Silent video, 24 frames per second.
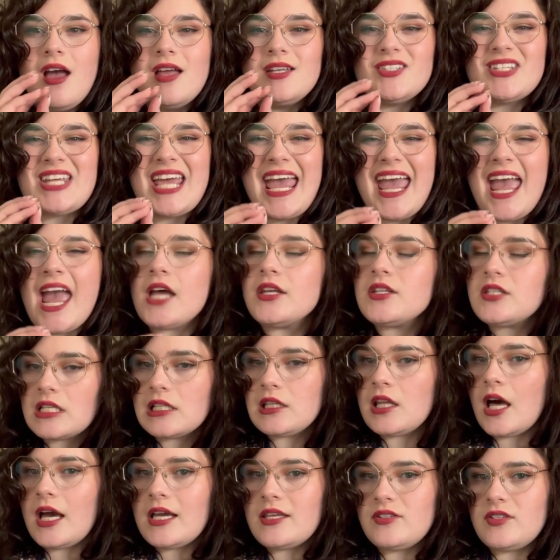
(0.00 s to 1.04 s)

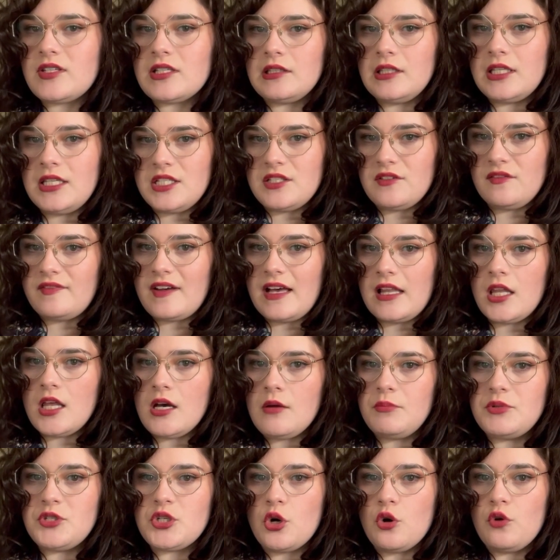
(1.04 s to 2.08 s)
tantalizingly
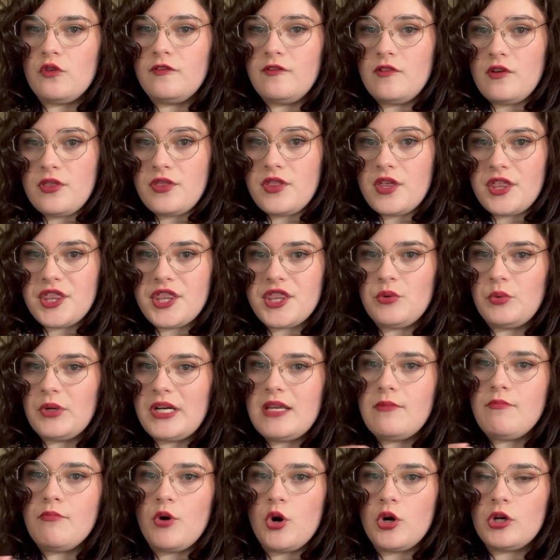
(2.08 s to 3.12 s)
developed over the three
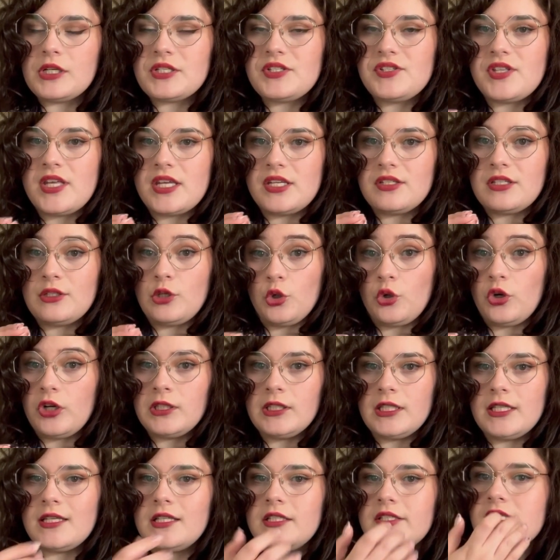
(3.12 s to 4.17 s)
books that
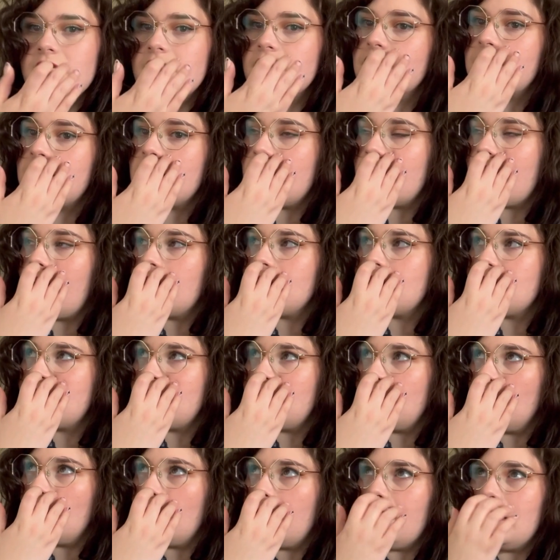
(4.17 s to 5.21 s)
currently exist in that
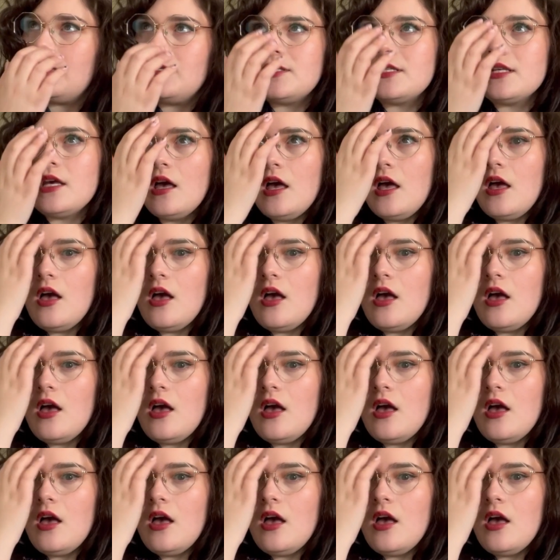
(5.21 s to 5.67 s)
series